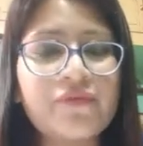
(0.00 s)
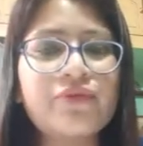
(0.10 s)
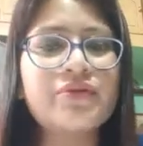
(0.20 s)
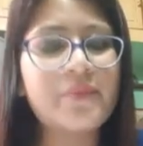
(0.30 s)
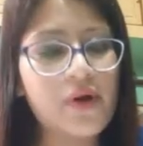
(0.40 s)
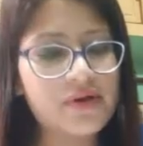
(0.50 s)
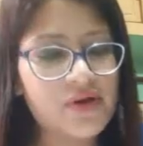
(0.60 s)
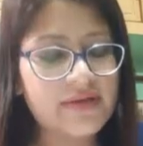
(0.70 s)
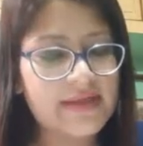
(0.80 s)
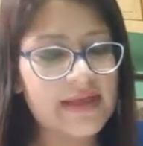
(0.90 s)
Foodborne
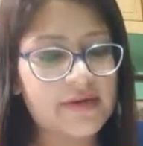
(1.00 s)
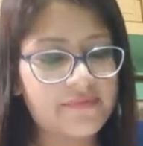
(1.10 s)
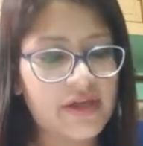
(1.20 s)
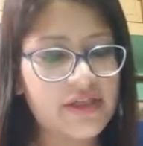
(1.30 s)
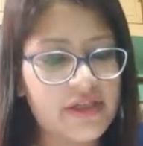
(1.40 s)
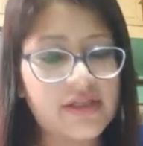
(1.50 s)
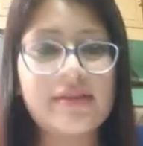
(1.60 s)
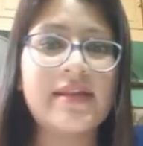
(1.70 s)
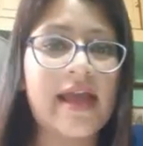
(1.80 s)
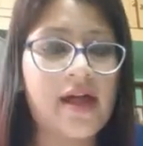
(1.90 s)
toxic infection,
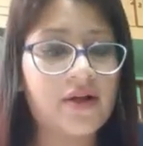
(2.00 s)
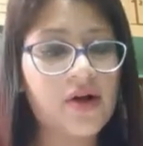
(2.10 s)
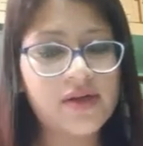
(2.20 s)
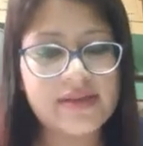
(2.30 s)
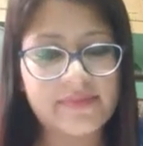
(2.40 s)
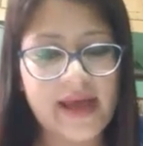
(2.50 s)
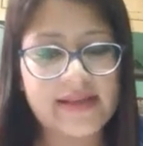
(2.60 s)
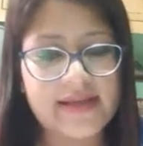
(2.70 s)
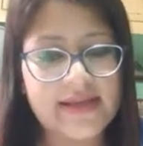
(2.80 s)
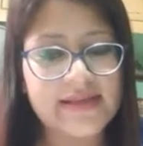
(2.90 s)
they are caused by
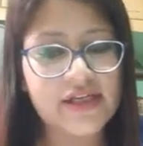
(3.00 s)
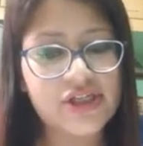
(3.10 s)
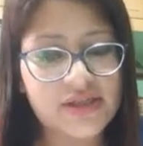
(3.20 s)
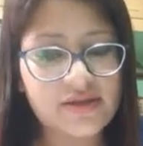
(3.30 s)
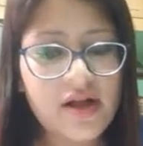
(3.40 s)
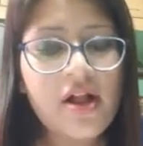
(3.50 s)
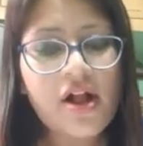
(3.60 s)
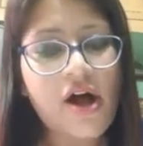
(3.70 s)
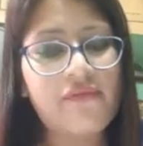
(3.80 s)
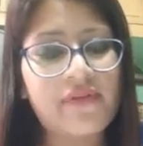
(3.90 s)
the ingestion
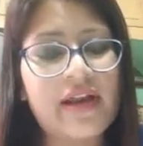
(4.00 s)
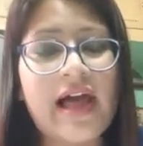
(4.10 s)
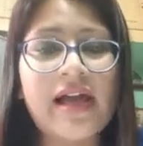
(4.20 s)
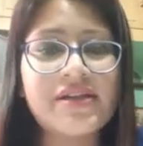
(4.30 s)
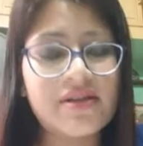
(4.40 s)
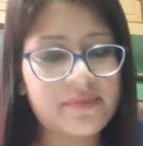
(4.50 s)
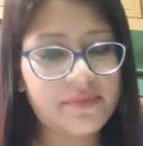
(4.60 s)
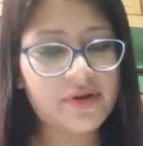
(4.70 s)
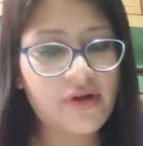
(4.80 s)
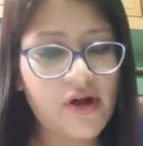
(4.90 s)
of a large
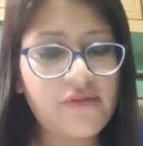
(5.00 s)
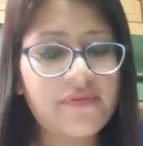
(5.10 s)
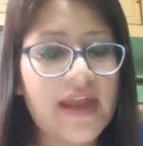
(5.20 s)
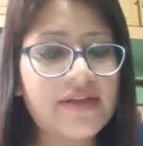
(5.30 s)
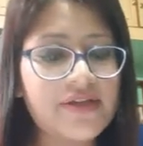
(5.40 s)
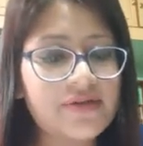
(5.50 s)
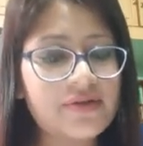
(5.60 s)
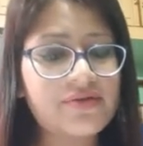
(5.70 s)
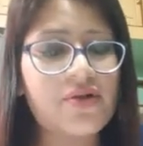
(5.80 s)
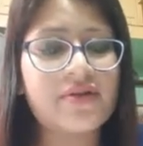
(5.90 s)
number of
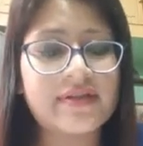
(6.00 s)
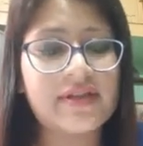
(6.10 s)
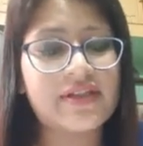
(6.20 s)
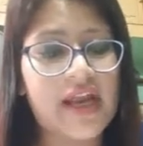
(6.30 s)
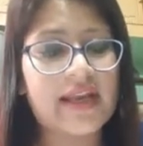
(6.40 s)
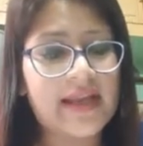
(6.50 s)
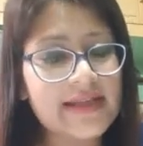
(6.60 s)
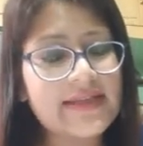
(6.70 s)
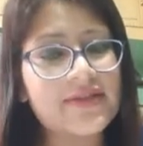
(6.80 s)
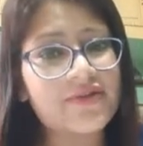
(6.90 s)

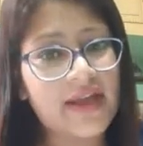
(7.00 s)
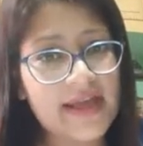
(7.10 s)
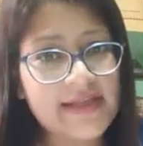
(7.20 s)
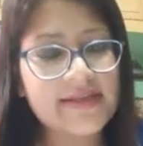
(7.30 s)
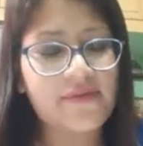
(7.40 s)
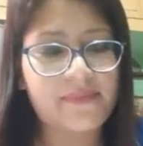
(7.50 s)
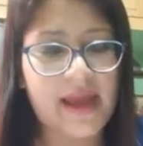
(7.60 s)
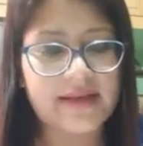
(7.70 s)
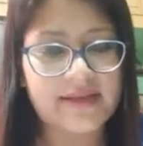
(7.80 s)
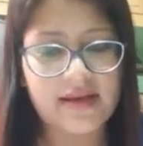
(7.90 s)
enterotoxigenic strains of
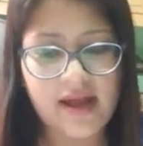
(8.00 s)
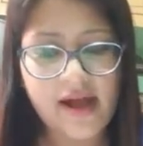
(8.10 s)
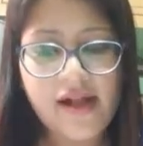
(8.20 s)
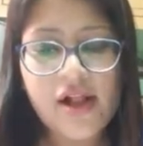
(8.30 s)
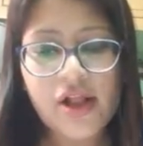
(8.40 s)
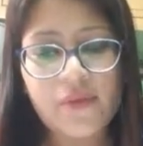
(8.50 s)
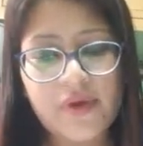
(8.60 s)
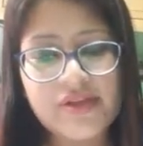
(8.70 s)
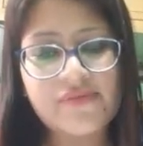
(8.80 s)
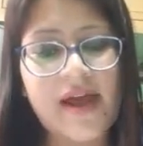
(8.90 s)
bacteria
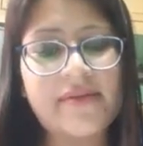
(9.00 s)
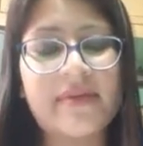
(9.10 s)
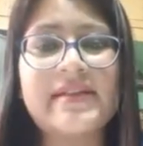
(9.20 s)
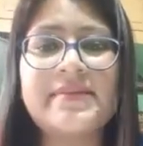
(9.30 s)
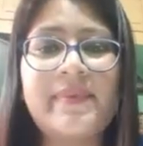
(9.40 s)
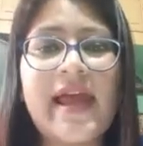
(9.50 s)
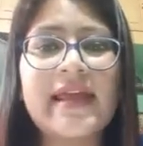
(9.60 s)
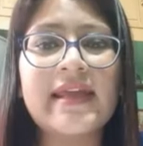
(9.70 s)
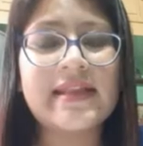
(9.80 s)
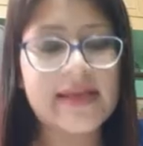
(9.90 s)
which, while
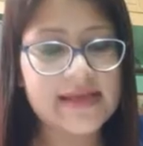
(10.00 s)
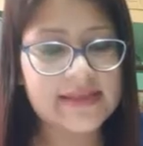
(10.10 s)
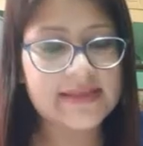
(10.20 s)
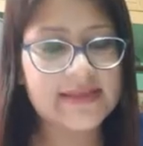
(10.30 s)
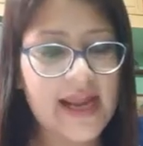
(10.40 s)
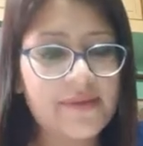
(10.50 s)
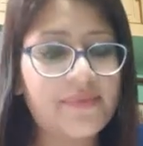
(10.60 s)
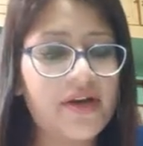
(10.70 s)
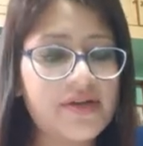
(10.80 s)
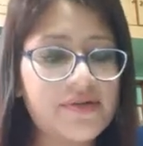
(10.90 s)
multiplying in the intestine,
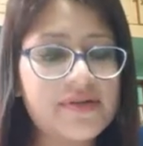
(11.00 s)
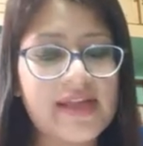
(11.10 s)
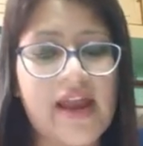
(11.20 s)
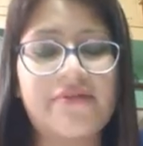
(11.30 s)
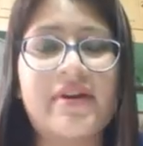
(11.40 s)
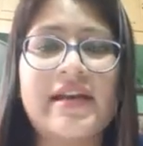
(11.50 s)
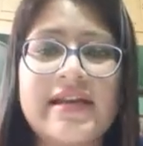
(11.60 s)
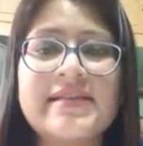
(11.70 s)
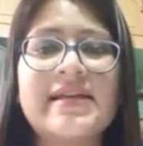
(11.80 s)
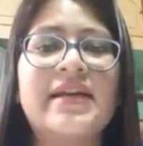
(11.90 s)
produce and
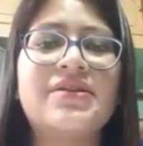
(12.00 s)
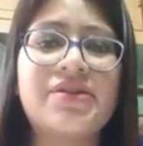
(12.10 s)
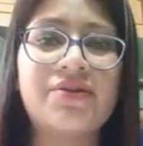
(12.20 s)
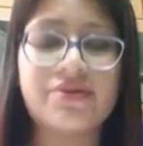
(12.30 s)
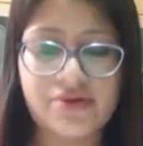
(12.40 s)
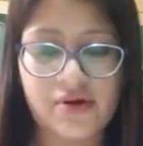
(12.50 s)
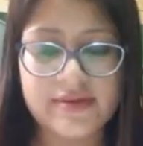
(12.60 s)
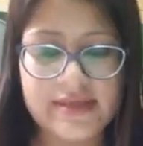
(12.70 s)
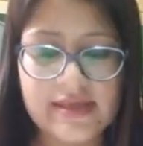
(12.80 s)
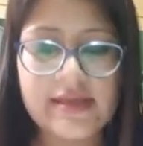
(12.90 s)
release
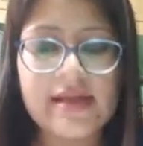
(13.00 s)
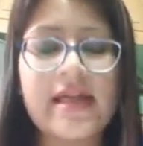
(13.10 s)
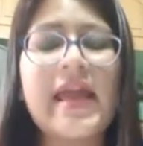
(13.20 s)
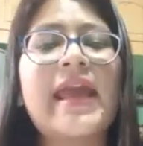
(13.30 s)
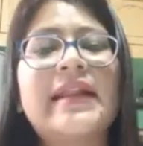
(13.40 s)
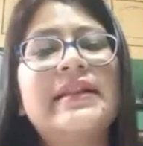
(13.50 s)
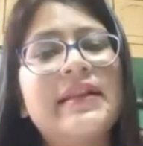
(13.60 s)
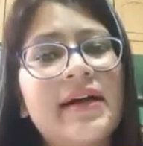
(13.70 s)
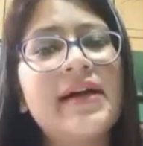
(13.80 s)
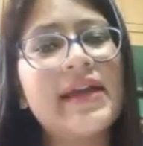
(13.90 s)
enterotoxin
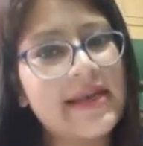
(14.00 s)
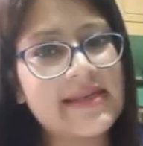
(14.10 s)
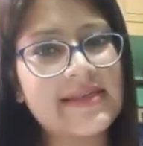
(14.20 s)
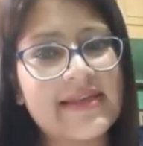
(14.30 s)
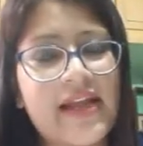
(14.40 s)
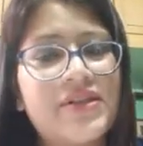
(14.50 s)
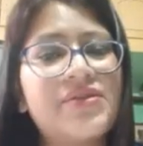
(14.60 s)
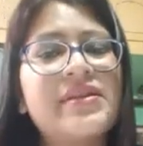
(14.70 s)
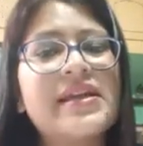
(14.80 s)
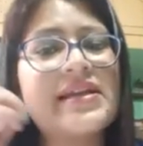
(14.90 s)
in the intestine.
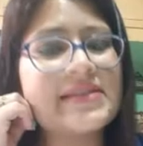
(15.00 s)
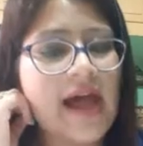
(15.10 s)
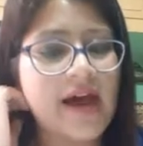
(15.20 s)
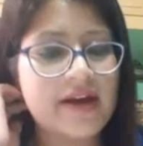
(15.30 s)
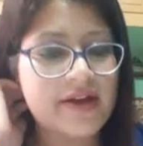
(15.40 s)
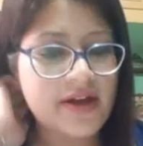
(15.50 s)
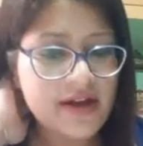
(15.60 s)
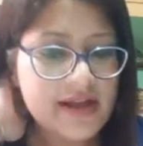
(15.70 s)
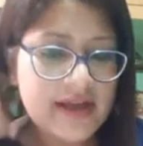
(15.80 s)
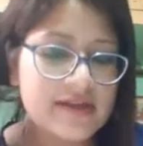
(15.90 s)
So these are your
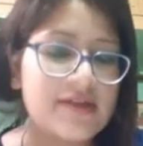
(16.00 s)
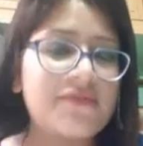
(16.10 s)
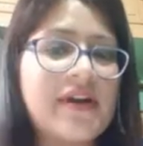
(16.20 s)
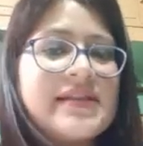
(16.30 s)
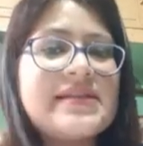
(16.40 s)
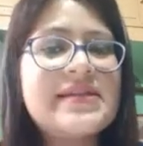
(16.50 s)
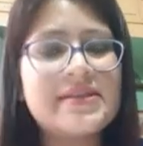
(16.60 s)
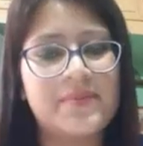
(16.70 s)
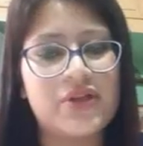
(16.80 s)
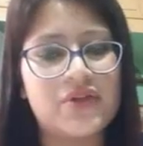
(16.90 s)

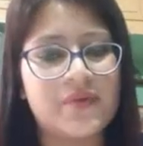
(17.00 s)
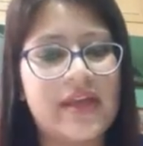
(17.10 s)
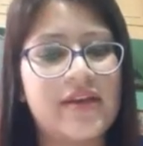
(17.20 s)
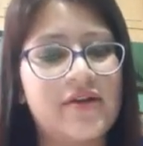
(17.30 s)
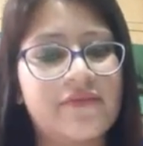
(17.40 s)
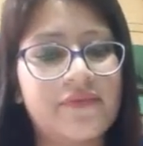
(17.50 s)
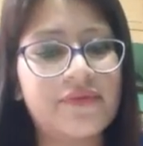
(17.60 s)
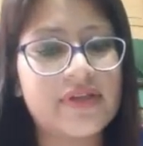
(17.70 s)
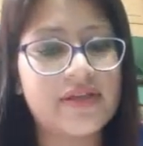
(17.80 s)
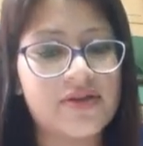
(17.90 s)
differences between your
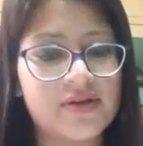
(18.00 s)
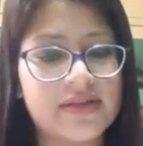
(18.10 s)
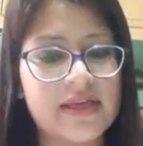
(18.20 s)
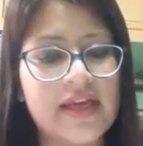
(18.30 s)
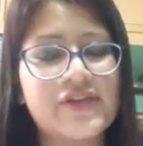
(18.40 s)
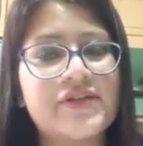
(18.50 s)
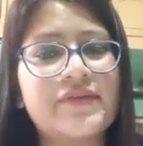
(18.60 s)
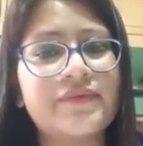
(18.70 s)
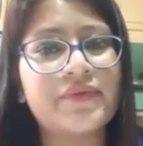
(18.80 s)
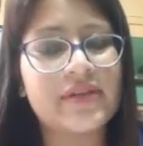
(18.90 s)
food
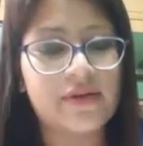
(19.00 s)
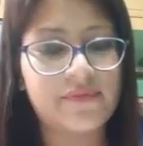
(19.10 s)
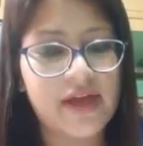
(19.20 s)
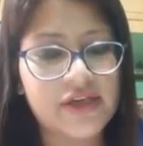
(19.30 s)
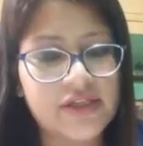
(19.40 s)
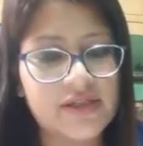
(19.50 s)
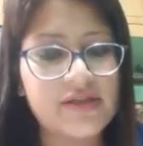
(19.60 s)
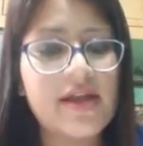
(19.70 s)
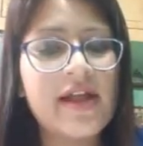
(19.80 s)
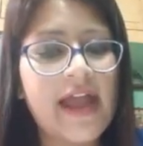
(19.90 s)
intoxication, food
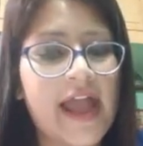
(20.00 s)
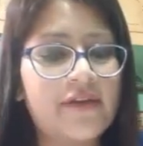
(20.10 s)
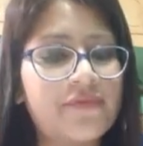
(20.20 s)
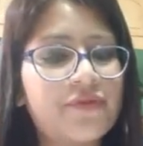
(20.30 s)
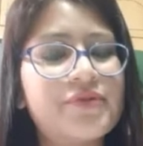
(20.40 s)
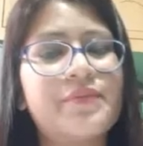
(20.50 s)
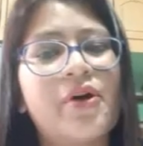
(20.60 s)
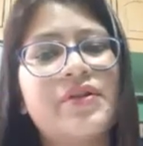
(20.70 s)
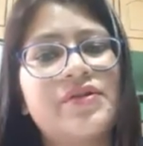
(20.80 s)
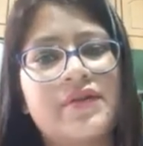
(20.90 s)
infection and
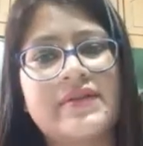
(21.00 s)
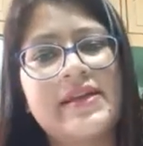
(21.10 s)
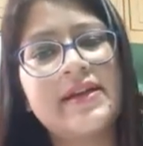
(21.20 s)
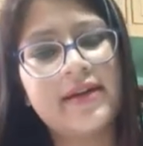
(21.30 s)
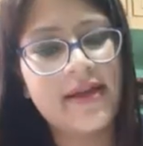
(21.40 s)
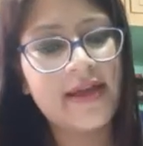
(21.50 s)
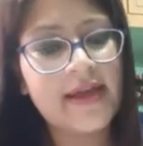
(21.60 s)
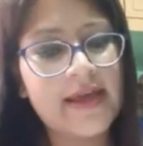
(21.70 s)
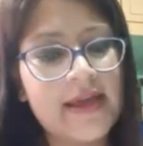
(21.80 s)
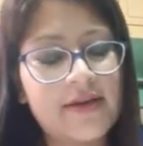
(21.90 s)
foodborne toxic
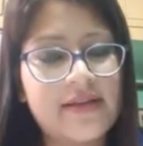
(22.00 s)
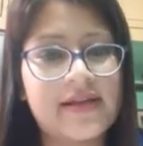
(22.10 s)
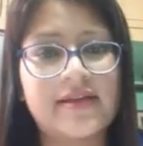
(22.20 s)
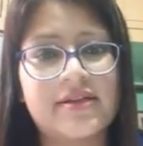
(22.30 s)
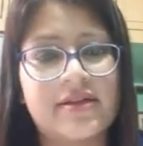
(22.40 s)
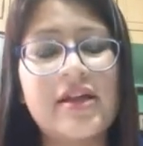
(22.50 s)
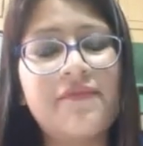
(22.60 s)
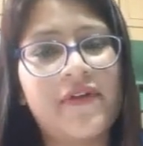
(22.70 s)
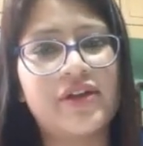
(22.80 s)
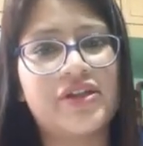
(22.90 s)

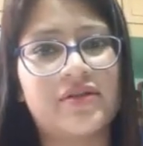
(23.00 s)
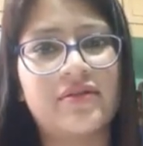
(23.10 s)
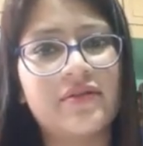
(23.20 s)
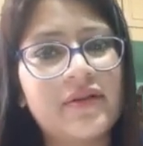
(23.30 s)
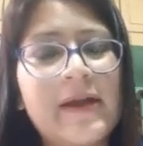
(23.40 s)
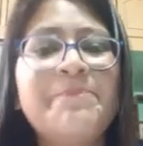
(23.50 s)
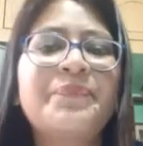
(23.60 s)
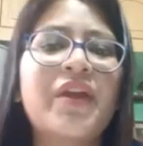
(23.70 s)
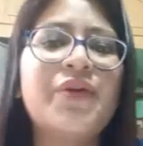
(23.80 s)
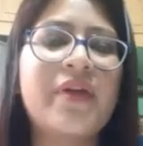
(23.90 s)
infection. Okay,
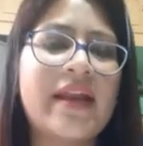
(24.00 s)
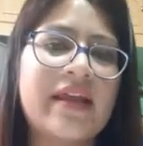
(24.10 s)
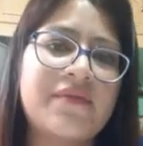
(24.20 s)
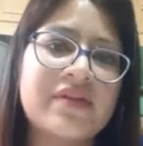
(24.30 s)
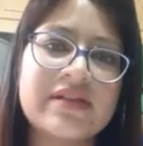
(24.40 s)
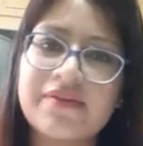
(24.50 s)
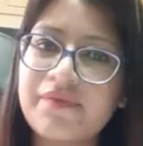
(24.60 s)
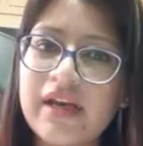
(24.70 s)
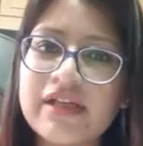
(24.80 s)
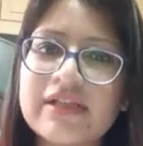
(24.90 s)
you can give the
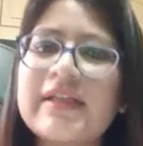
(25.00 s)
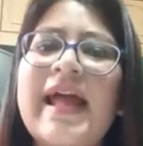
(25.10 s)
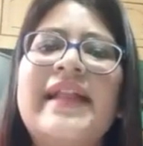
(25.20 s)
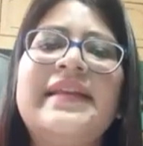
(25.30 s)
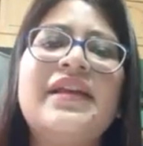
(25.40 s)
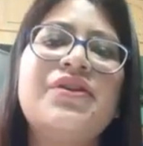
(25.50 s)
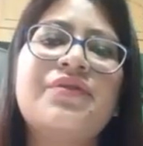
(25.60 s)
definition and then you